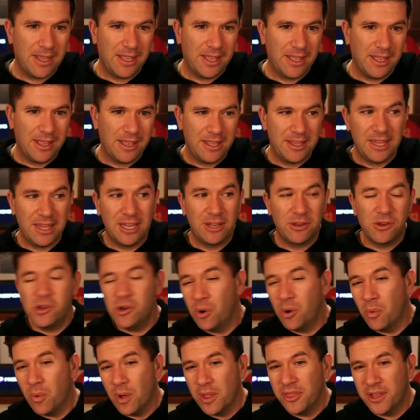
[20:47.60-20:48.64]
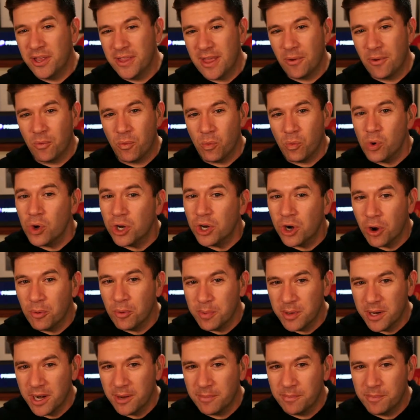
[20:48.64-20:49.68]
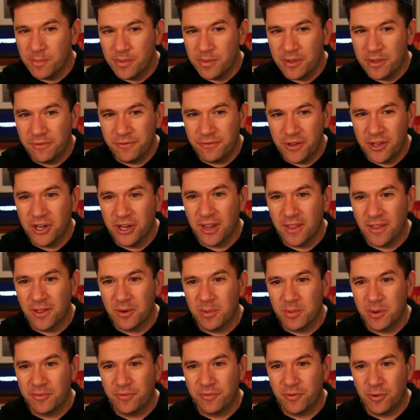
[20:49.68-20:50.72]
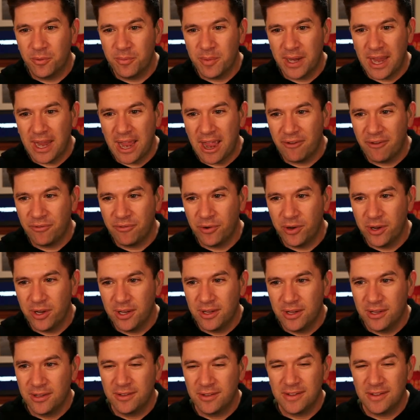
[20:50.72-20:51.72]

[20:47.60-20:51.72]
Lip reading: one thing that would open up the field a little bit for McCaffrey